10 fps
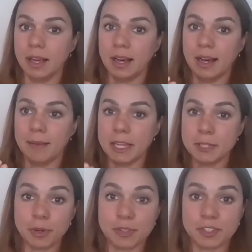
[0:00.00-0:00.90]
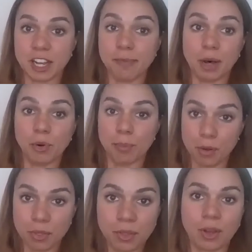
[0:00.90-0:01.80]
Uh, baseball and softball were
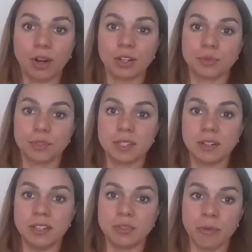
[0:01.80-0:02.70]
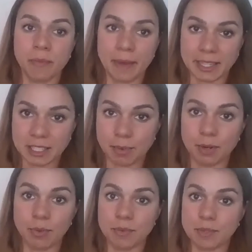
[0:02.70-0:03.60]
both in the College World Series. Women's
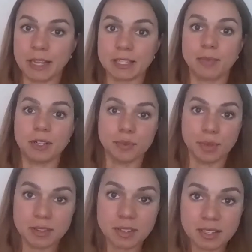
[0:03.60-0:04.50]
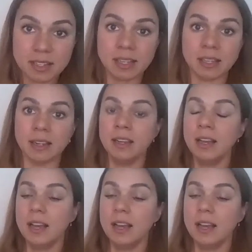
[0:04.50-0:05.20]
basketball, women's basketball, Sweet sixteen.